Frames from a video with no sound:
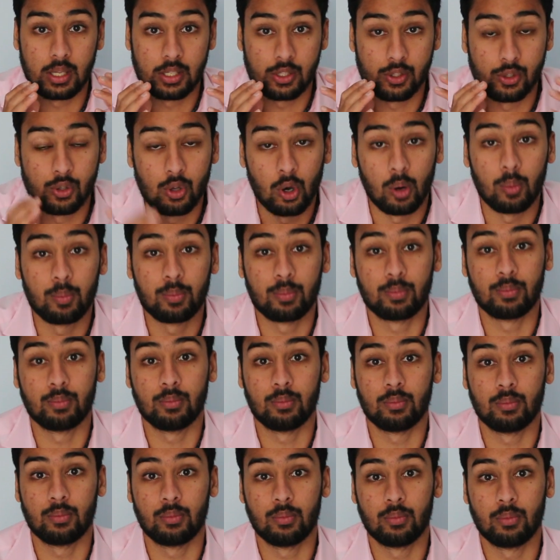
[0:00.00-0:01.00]
is not
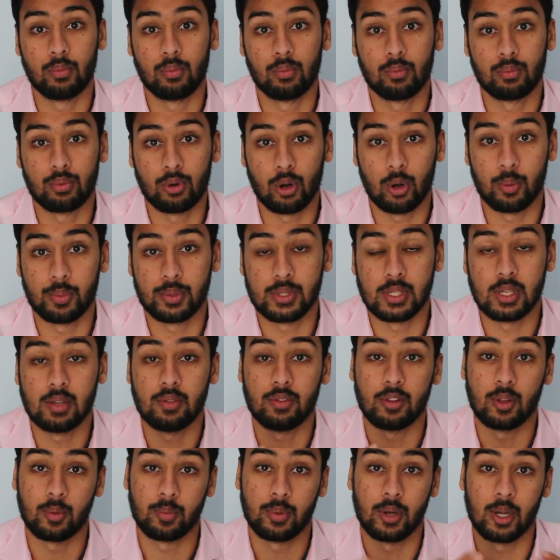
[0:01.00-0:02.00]

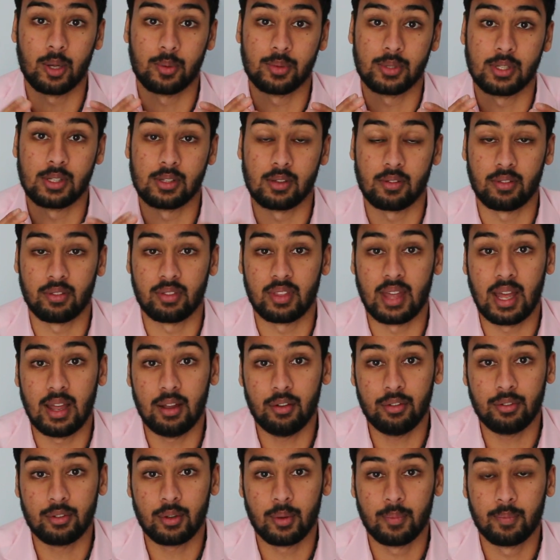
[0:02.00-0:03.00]
property for the purposes of
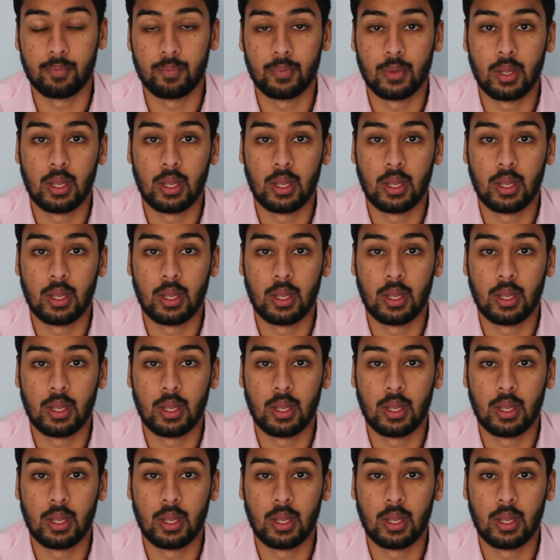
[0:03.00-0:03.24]
theft.